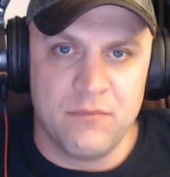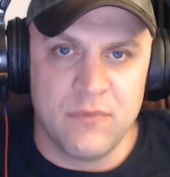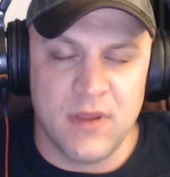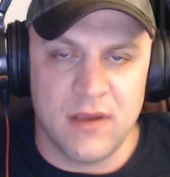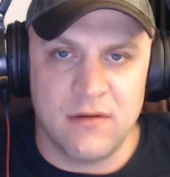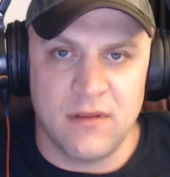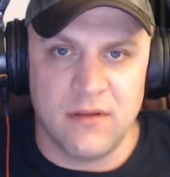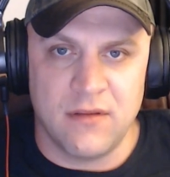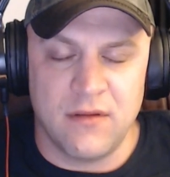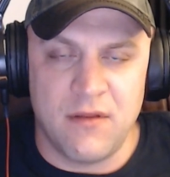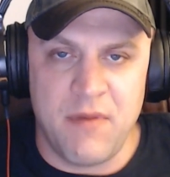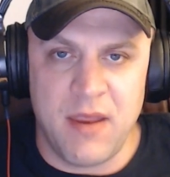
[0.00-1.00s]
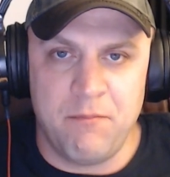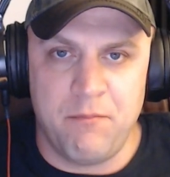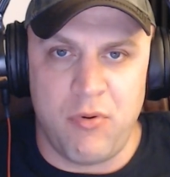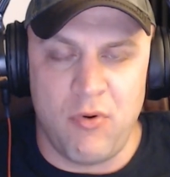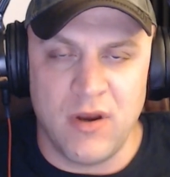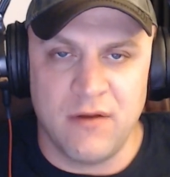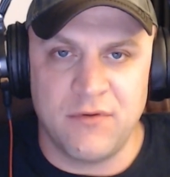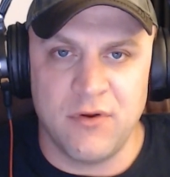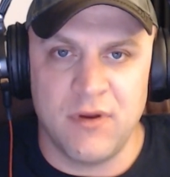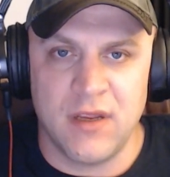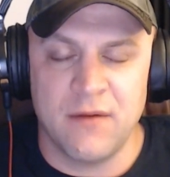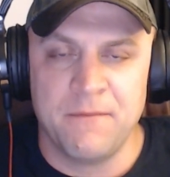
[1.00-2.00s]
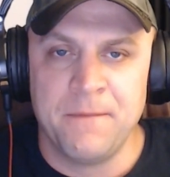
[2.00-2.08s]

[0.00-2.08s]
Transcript: Like the main point of doing